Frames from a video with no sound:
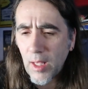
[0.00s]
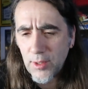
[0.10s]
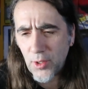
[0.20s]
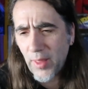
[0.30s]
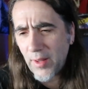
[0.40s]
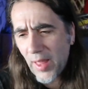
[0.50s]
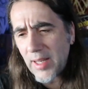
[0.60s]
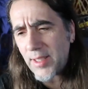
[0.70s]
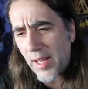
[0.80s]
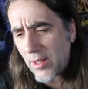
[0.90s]
so that
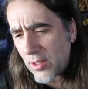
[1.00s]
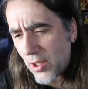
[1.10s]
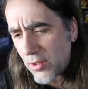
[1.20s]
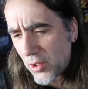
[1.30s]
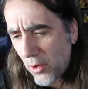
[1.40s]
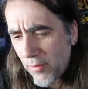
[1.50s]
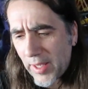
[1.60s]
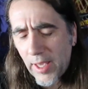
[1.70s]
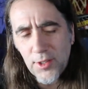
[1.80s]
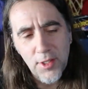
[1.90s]
that is that. So, so no
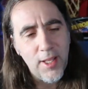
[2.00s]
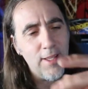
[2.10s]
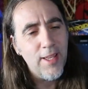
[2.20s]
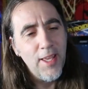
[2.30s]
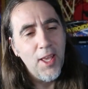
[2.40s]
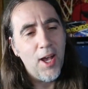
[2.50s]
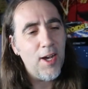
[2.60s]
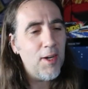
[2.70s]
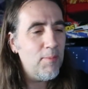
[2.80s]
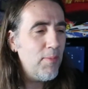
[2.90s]
vacation.
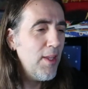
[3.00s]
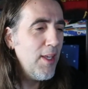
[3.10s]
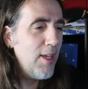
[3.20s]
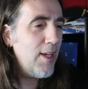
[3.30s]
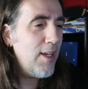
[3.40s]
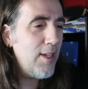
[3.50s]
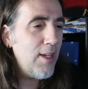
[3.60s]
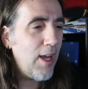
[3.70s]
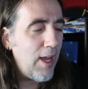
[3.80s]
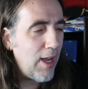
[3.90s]
um,
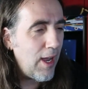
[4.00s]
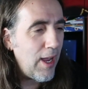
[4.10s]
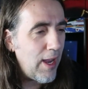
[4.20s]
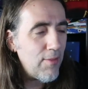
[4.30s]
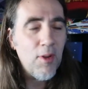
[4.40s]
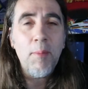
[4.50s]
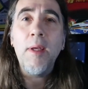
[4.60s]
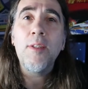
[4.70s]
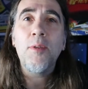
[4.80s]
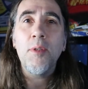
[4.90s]
uh, I have to
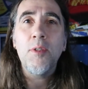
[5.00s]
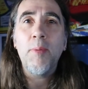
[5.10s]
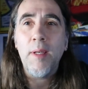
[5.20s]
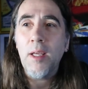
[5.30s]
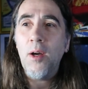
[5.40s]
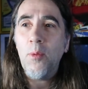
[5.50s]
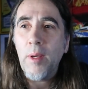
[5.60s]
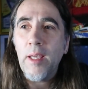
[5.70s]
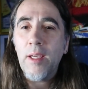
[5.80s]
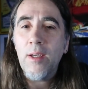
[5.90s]
admit, spending a
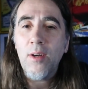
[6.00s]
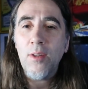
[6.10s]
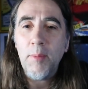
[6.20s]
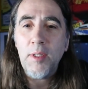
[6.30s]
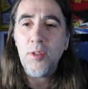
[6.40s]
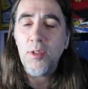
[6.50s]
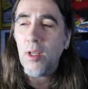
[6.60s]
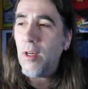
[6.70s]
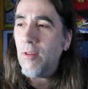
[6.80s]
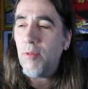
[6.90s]
week on the beaches
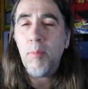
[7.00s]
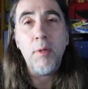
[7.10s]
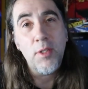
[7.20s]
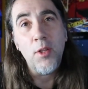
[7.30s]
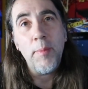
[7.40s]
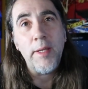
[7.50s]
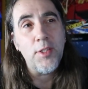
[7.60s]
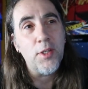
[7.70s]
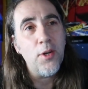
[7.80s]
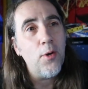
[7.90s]
of Barcelona,
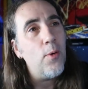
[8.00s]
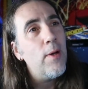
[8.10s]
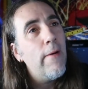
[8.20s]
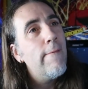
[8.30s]
Mexico,